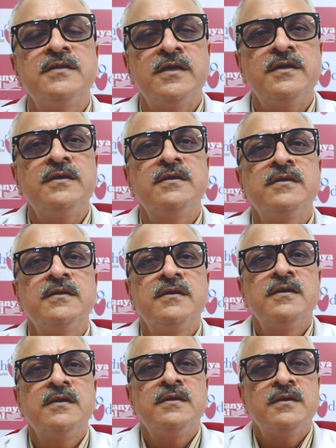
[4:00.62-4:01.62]
that
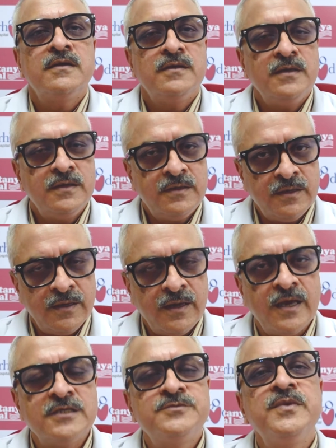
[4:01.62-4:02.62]
it
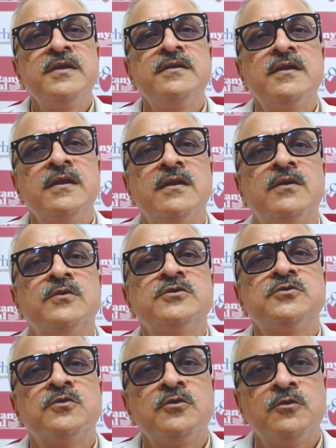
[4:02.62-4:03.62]
has been till now
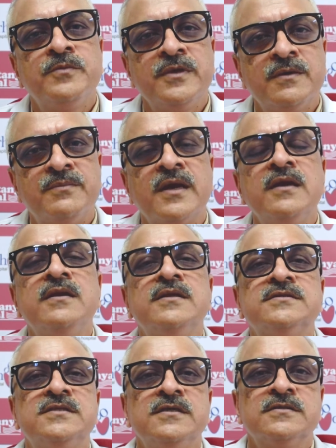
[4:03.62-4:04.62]
shown to be a mild
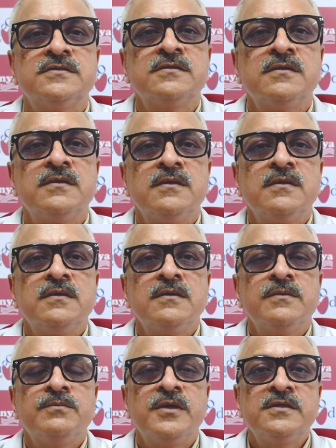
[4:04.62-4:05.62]
disease.
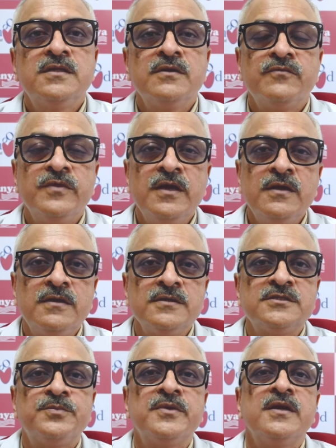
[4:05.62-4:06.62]
But the way it
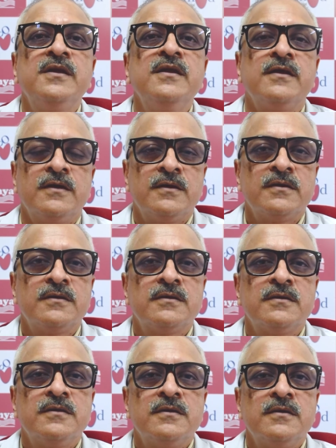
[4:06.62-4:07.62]
is spreading,
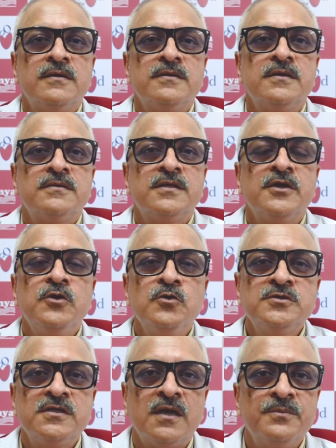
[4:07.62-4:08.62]
the
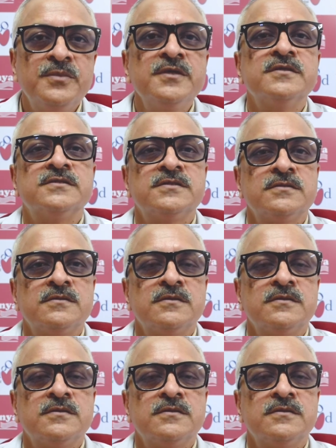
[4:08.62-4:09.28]
huge numbers,